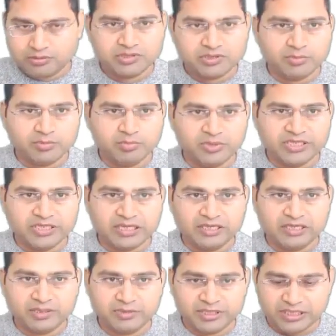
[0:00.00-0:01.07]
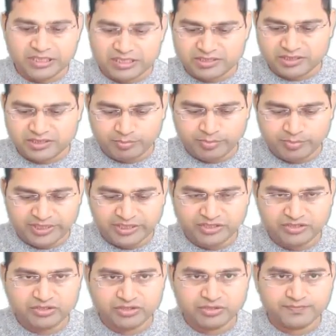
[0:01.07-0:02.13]
simply I'll name it as
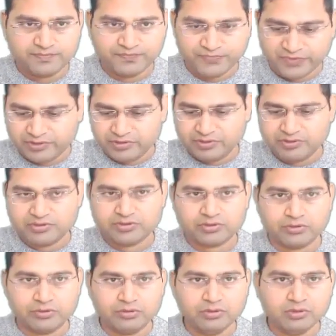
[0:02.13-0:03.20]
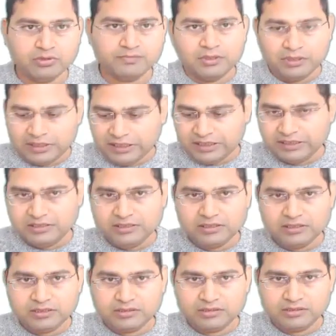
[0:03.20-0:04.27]
page scroll
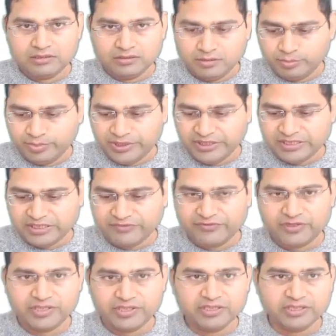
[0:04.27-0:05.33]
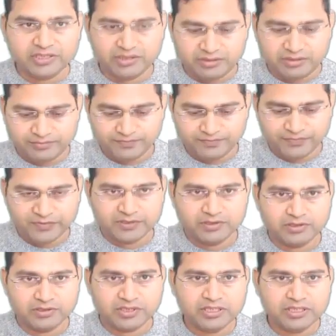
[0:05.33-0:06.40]
and paste everything here.
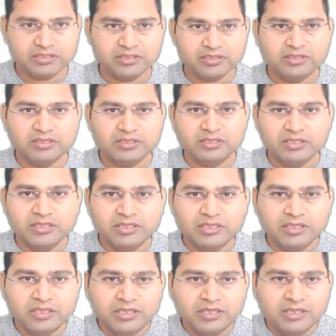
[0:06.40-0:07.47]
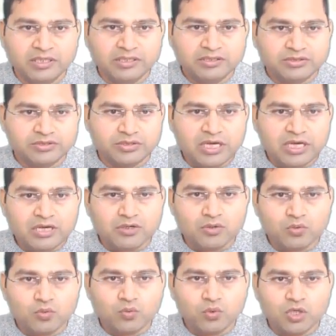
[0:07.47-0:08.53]
Okay. So
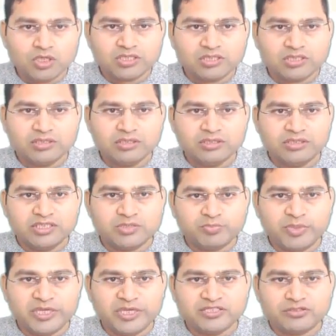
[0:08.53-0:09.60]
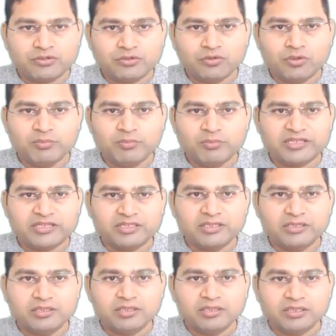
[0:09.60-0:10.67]
now what this page scroll
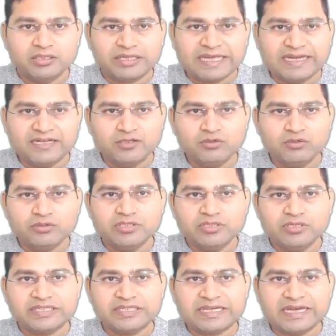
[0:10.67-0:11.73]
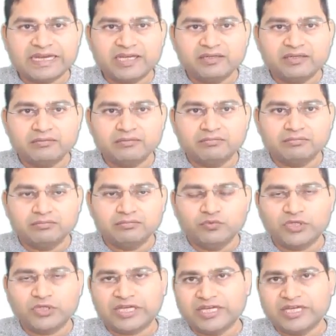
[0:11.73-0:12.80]
method can do is it can
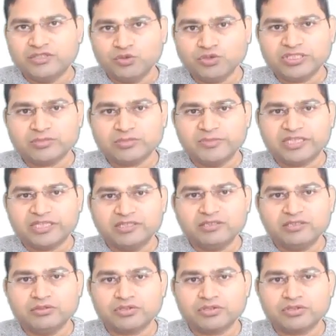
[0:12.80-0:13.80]
we can use this method to